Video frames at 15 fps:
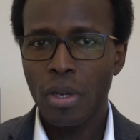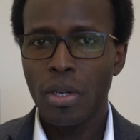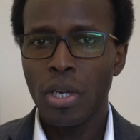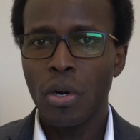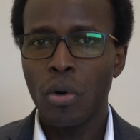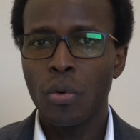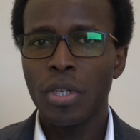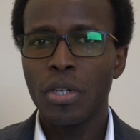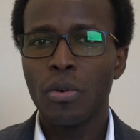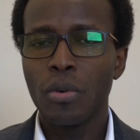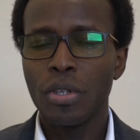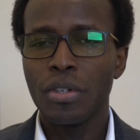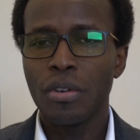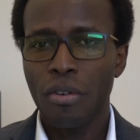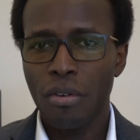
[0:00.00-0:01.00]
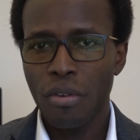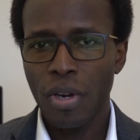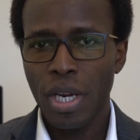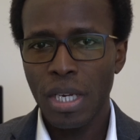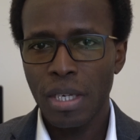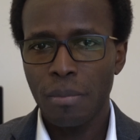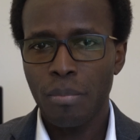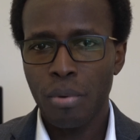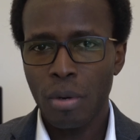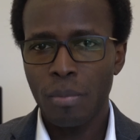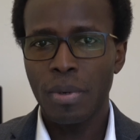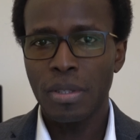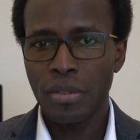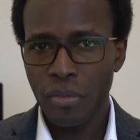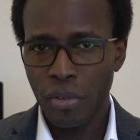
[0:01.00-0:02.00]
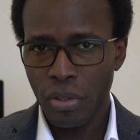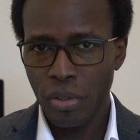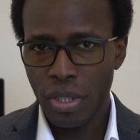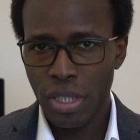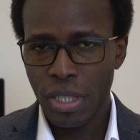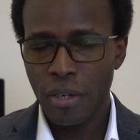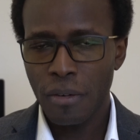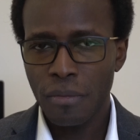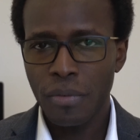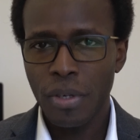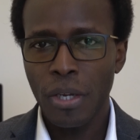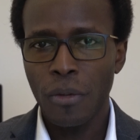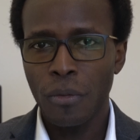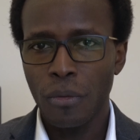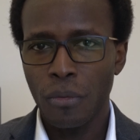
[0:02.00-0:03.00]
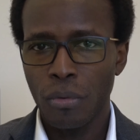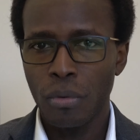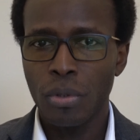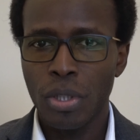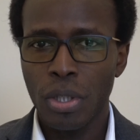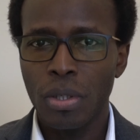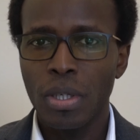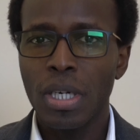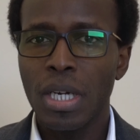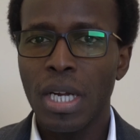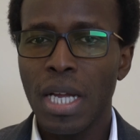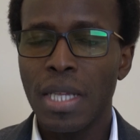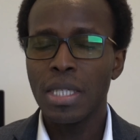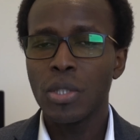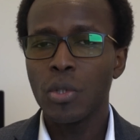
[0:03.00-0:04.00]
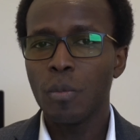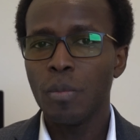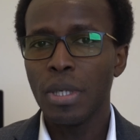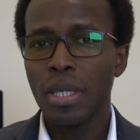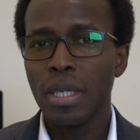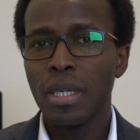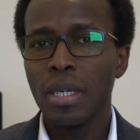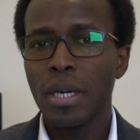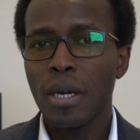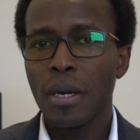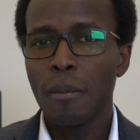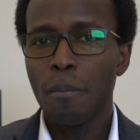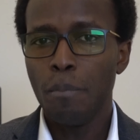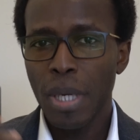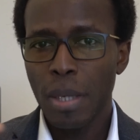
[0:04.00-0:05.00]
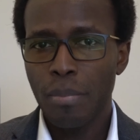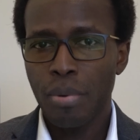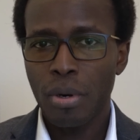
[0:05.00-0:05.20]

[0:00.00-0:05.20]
you're only going to create problems for yourself in the future. And this will be big